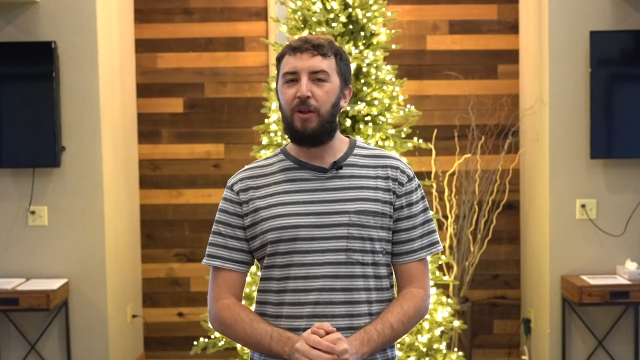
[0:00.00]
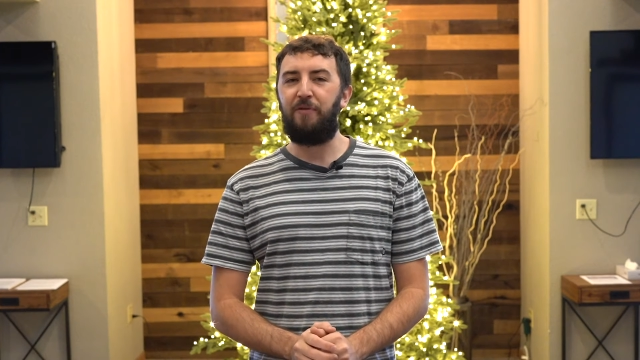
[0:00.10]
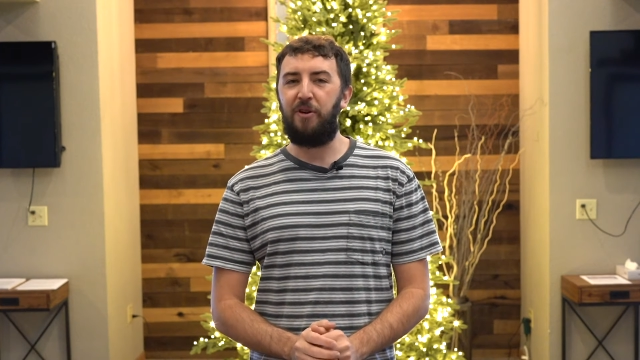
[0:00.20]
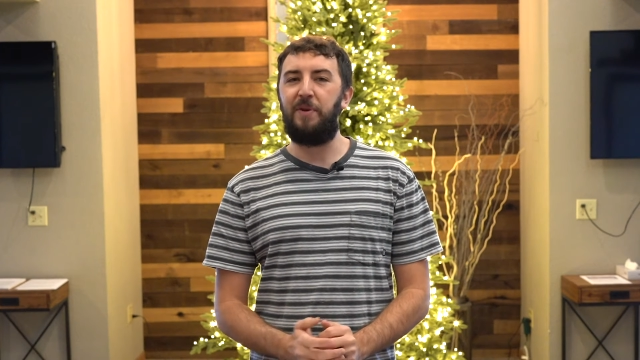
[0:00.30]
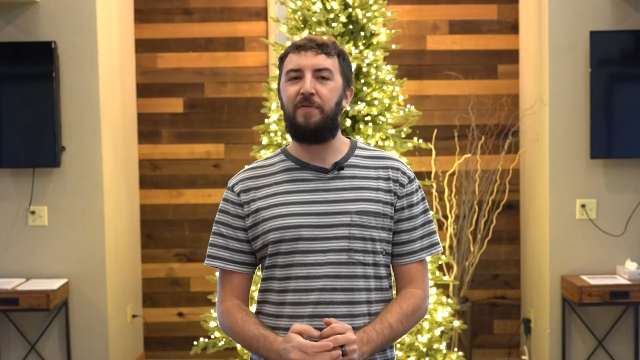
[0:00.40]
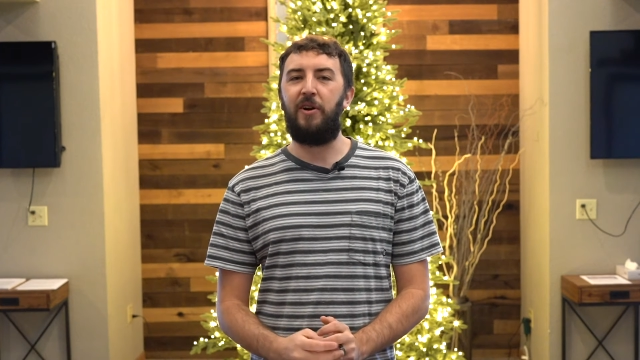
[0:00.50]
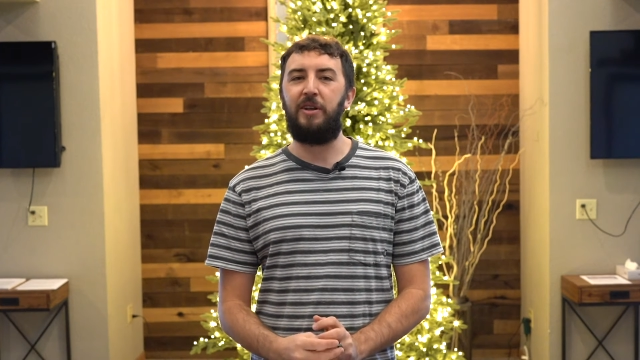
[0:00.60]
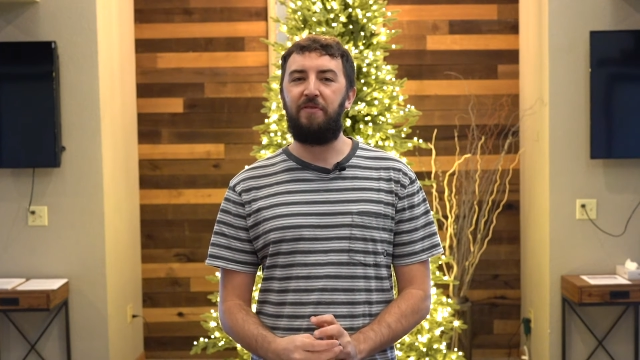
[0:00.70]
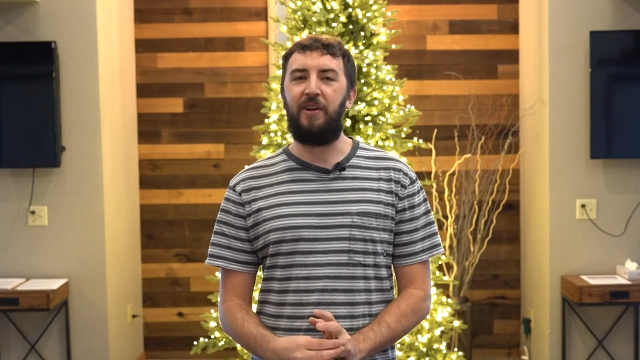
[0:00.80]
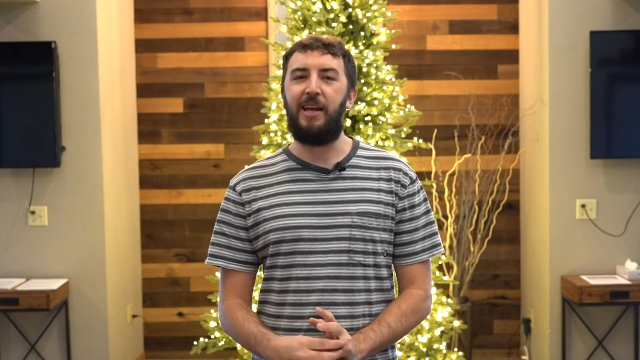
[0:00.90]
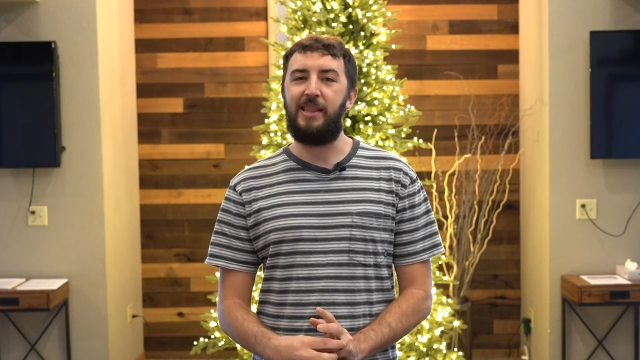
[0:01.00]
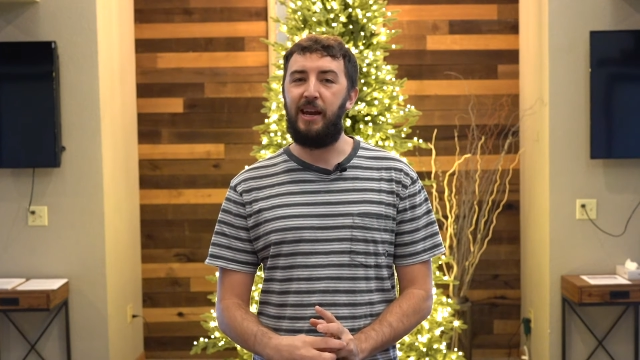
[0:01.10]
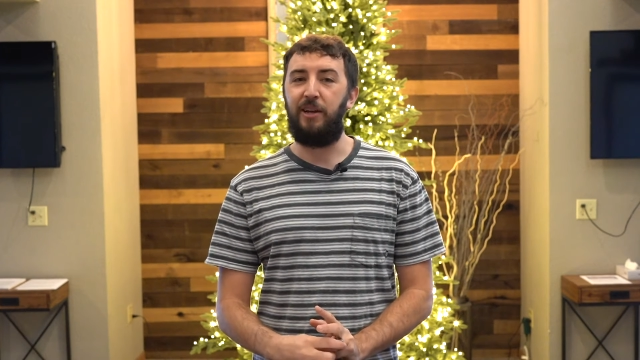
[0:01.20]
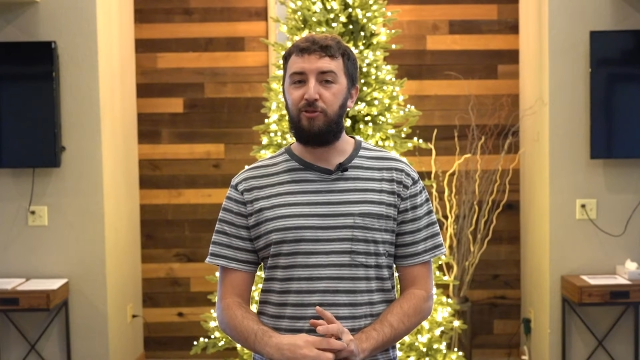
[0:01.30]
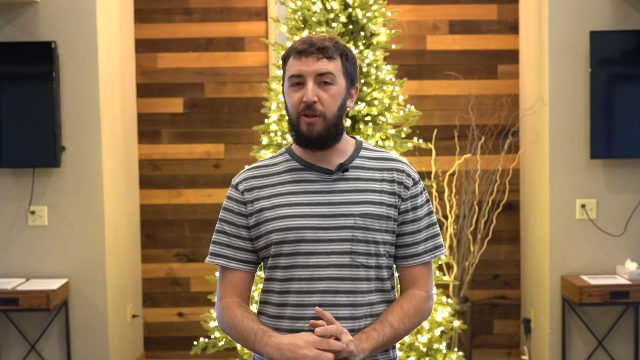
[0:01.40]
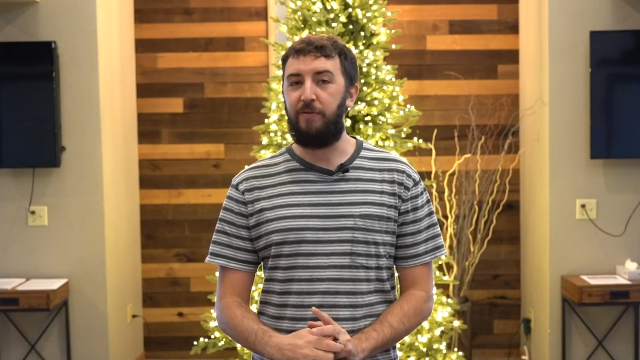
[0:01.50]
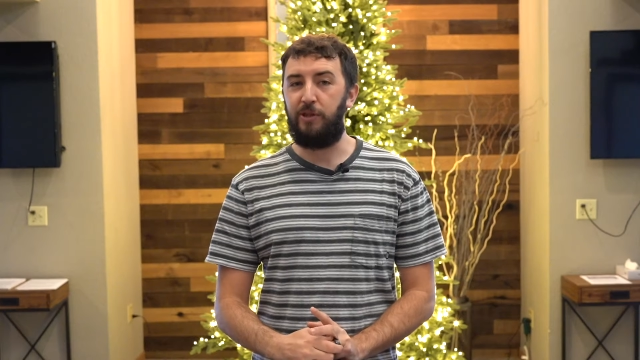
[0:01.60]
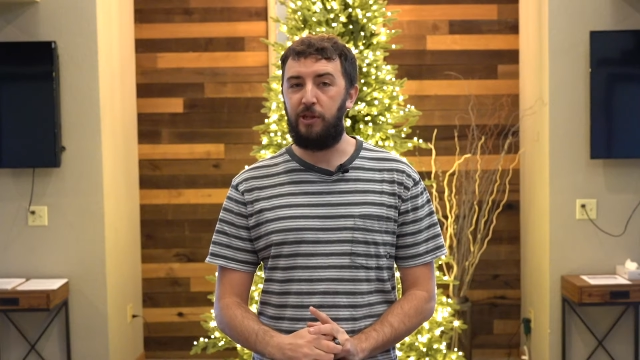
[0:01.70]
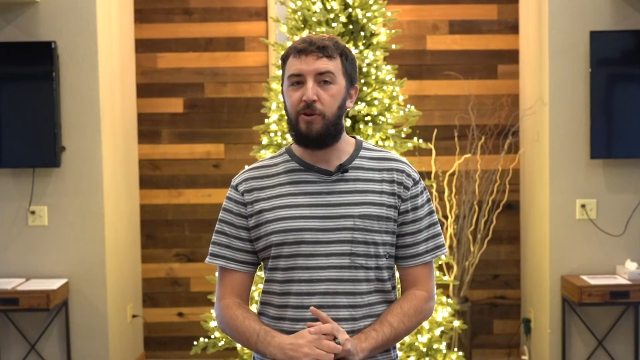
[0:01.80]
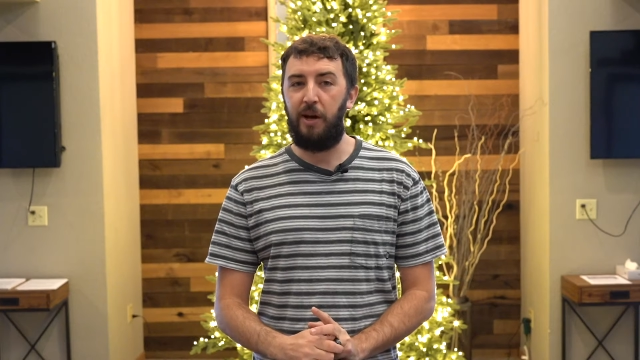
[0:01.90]
life would have been very different had that angel never
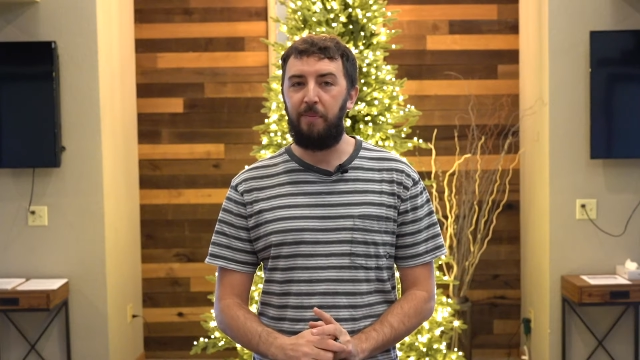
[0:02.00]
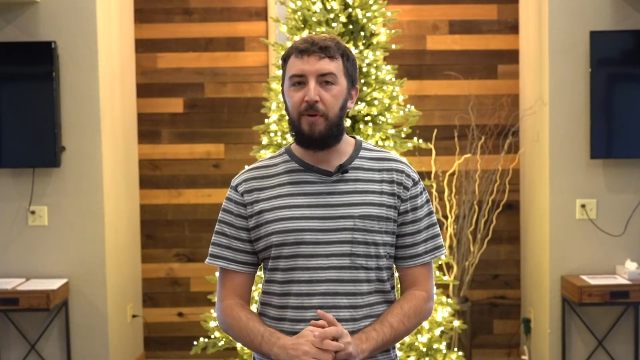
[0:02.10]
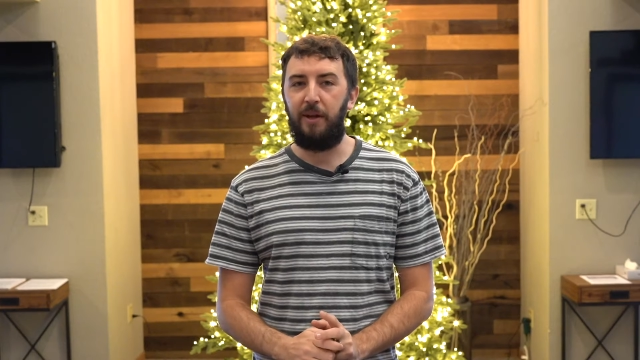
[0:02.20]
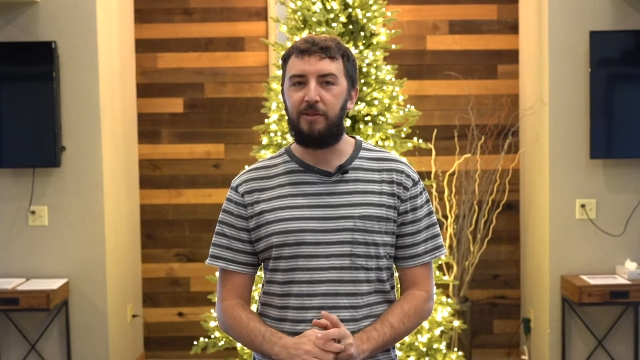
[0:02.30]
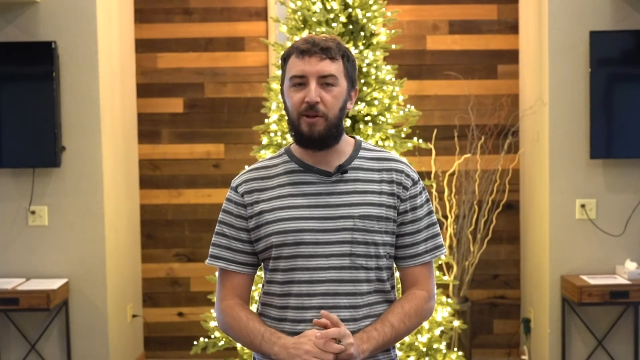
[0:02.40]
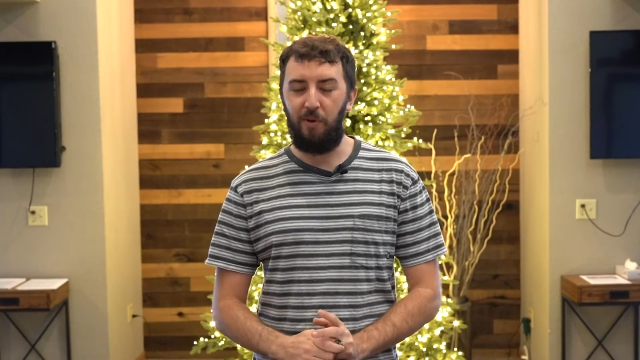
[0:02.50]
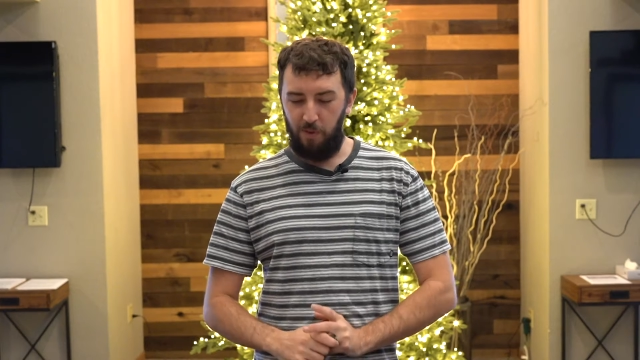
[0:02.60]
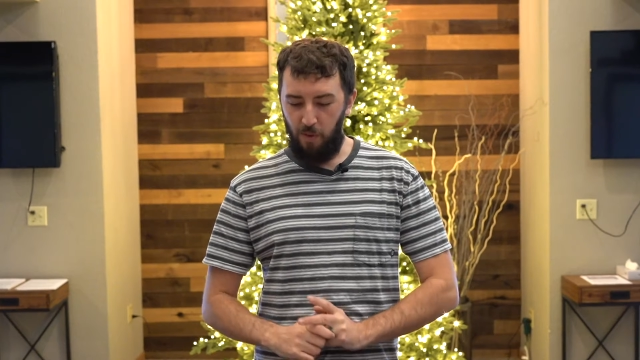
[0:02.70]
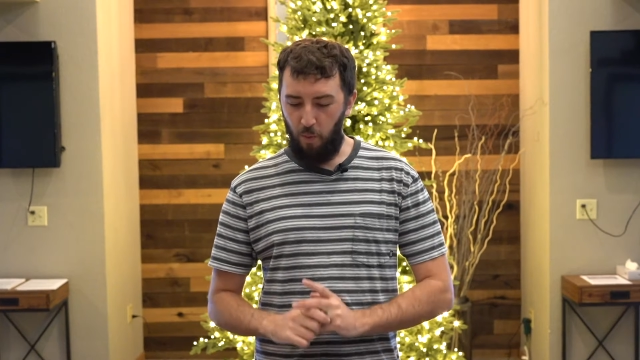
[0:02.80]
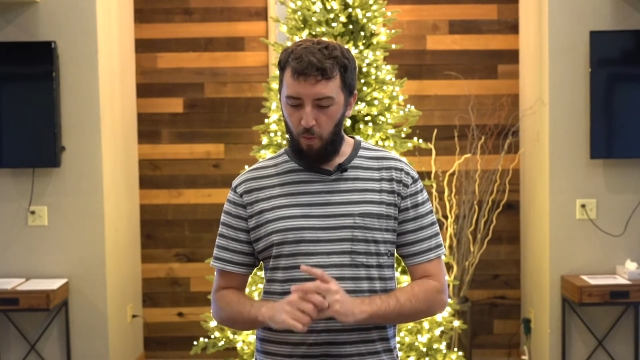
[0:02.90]
showed up. And so